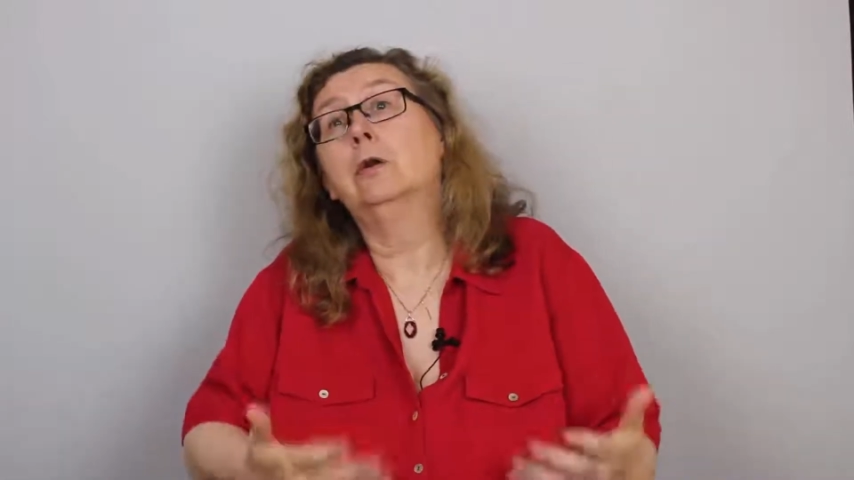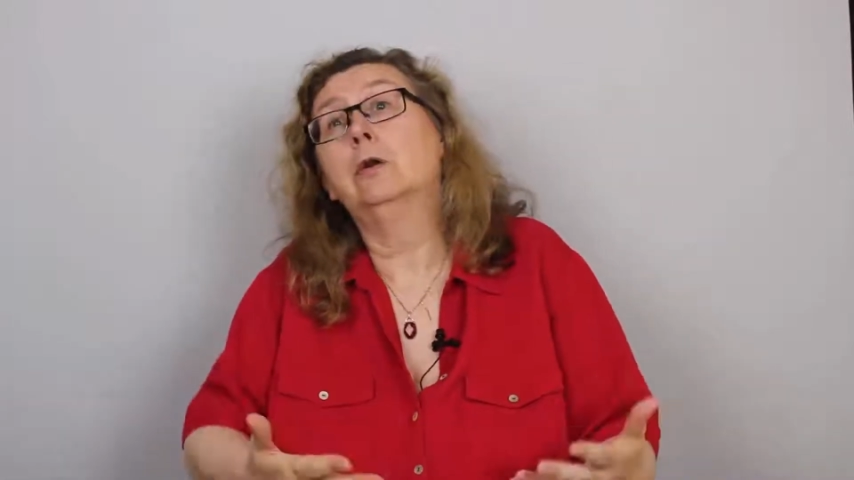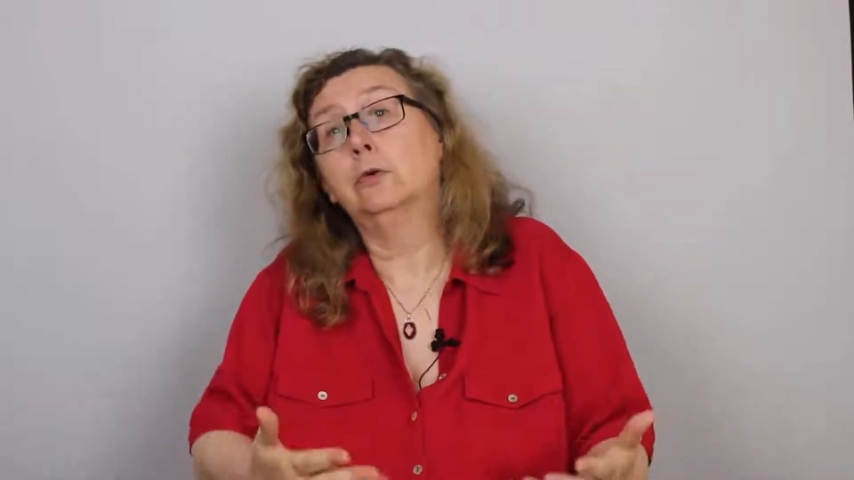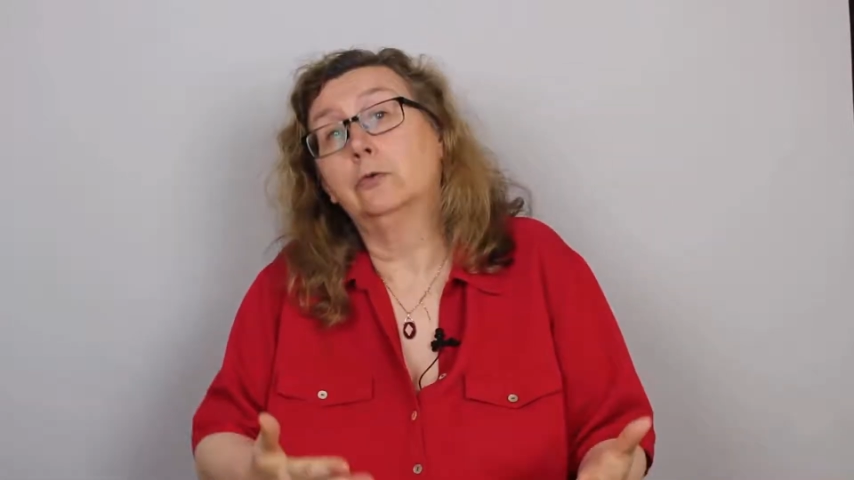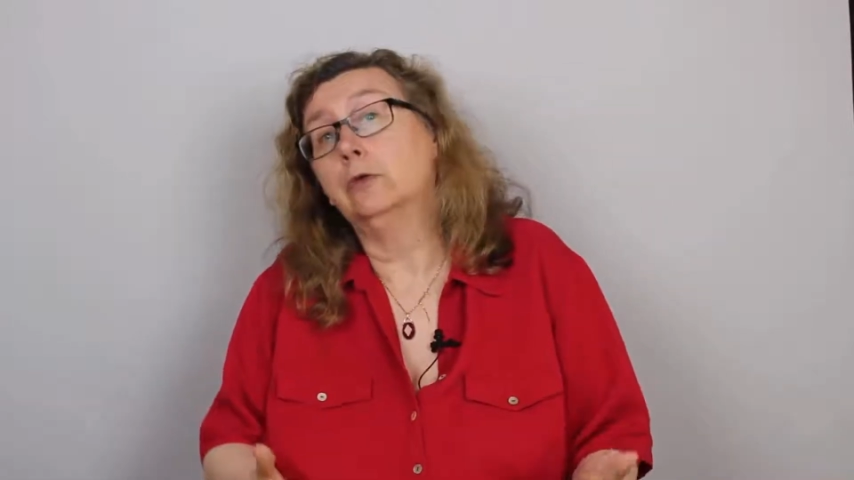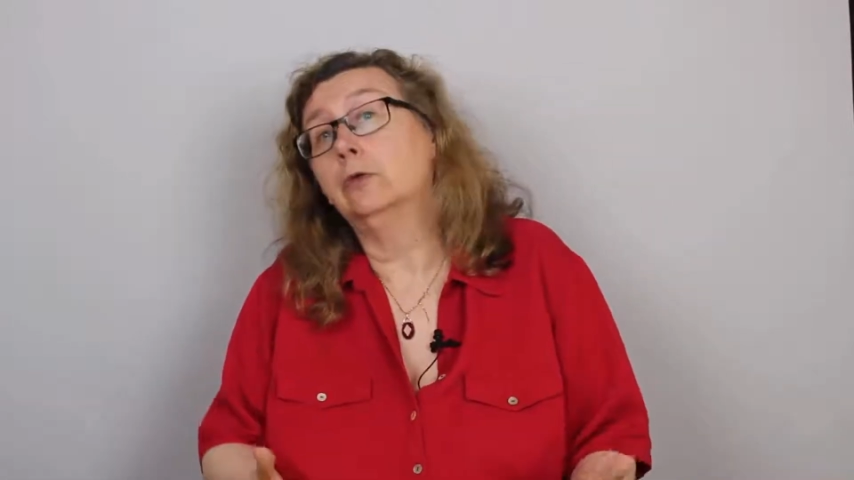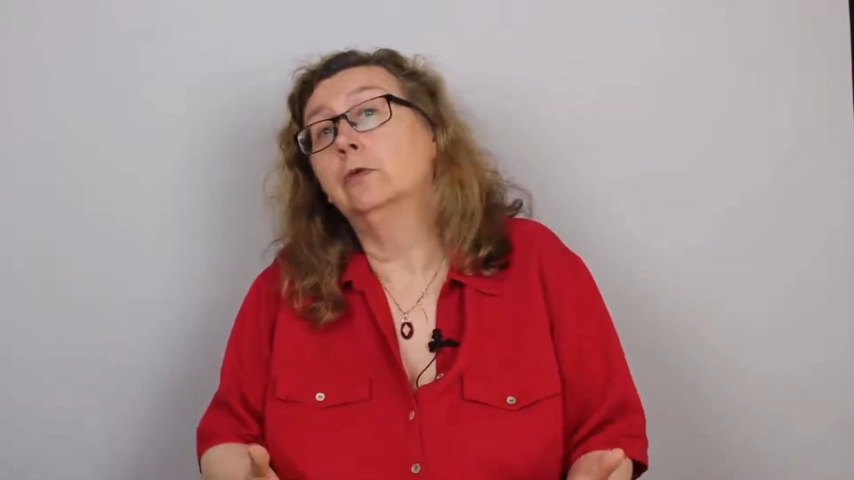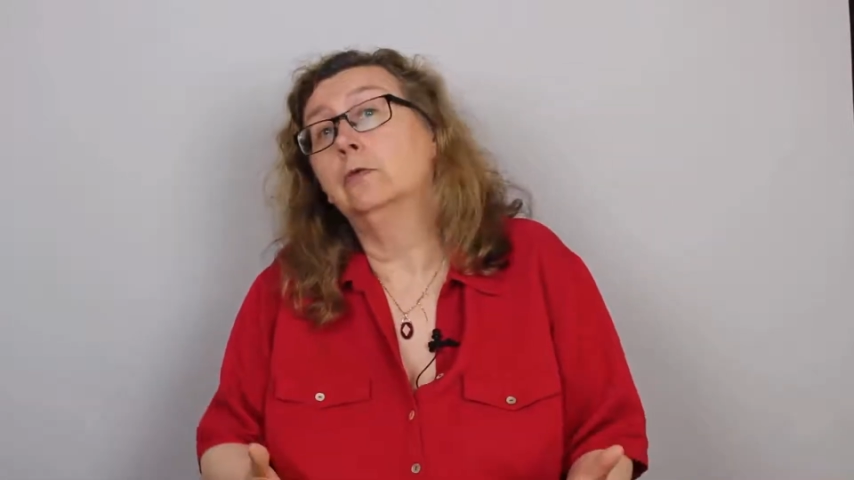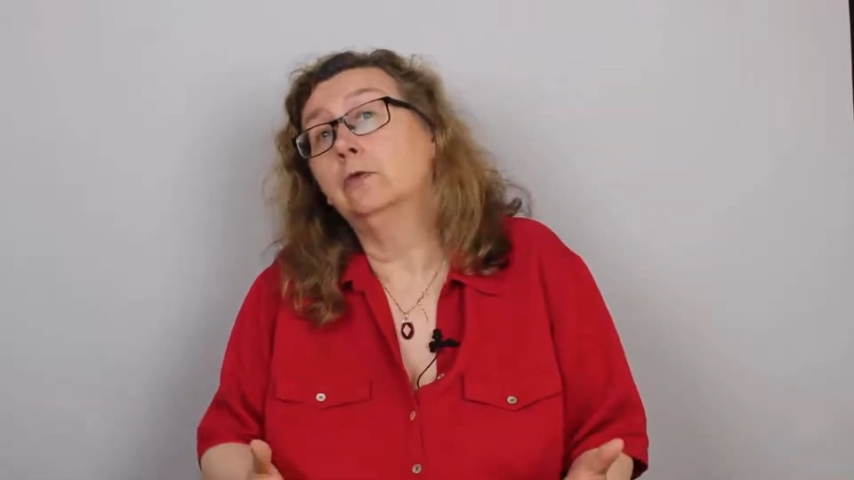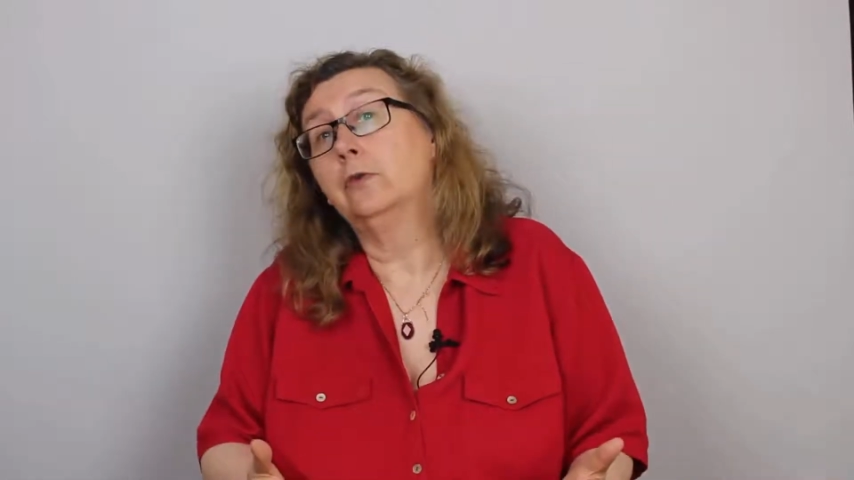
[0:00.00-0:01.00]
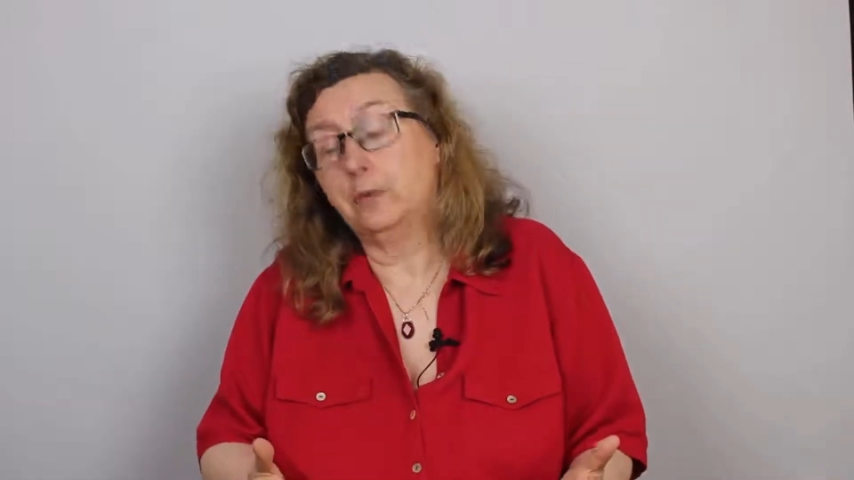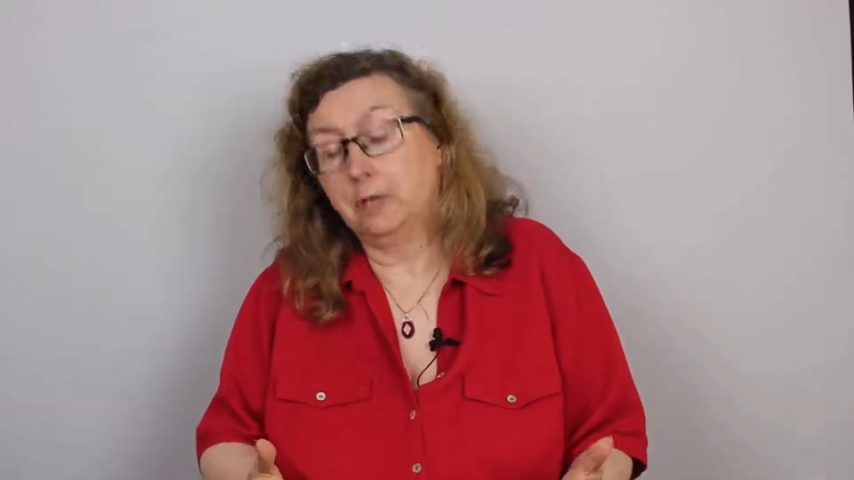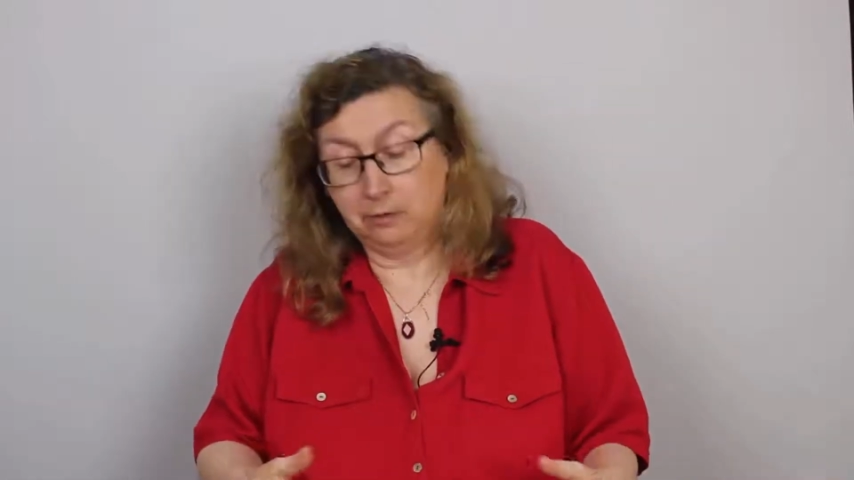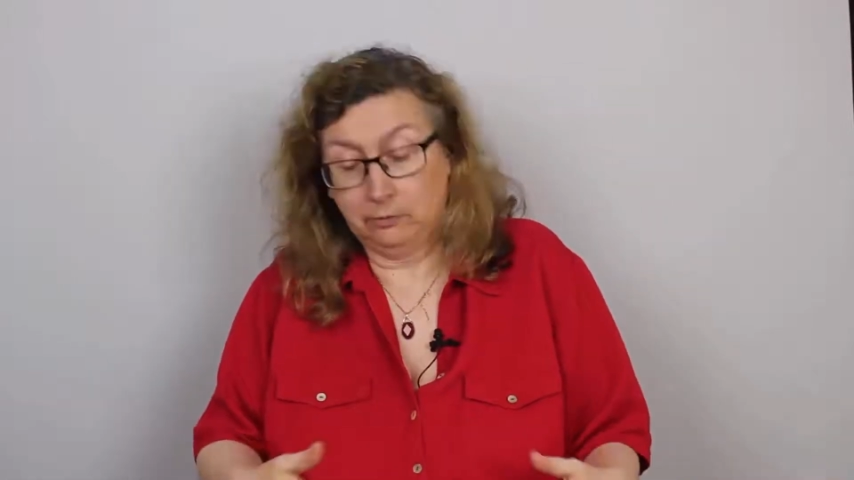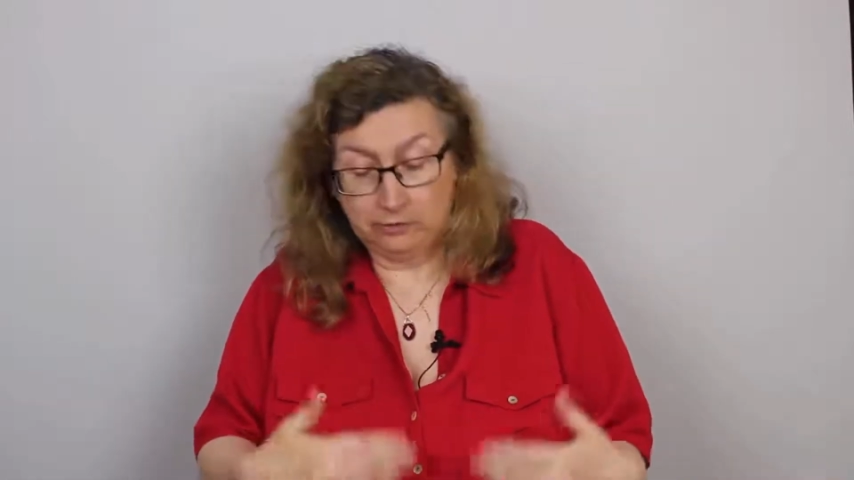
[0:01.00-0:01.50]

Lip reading: wants to use it for something else.